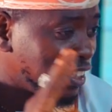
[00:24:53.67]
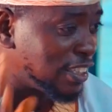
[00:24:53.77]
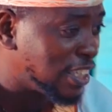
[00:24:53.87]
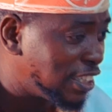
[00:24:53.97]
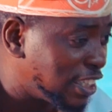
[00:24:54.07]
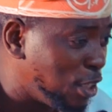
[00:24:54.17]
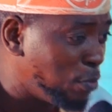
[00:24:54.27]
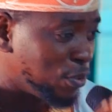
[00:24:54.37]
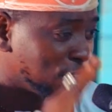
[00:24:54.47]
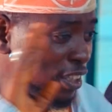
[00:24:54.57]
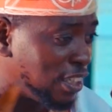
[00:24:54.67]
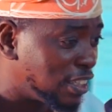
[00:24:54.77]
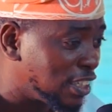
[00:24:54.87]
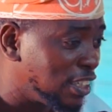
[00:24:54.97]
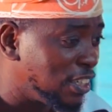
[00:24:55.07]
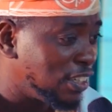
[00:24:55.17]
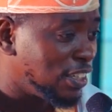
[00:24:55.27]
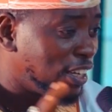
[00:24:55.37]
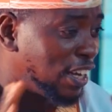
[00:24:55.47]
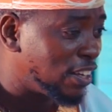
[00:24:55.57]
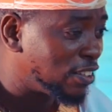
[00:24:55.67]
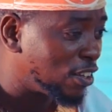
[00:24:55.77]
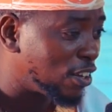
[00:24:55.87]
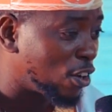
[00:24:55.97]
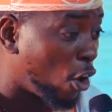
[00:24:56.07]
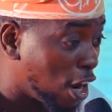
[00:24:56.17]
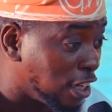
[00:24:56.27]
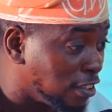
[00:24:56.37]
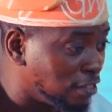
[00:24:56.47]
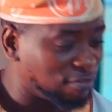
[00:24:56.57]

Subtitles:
Is it rim? Is it coil?